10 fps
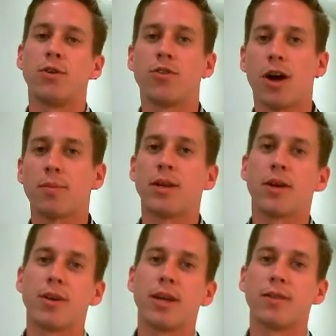You drop in
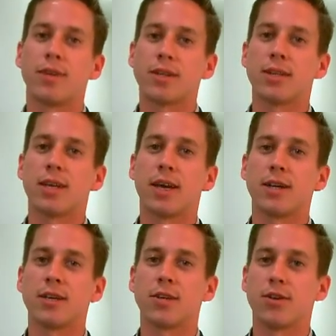our native
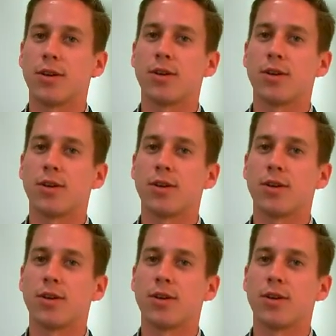SDKs and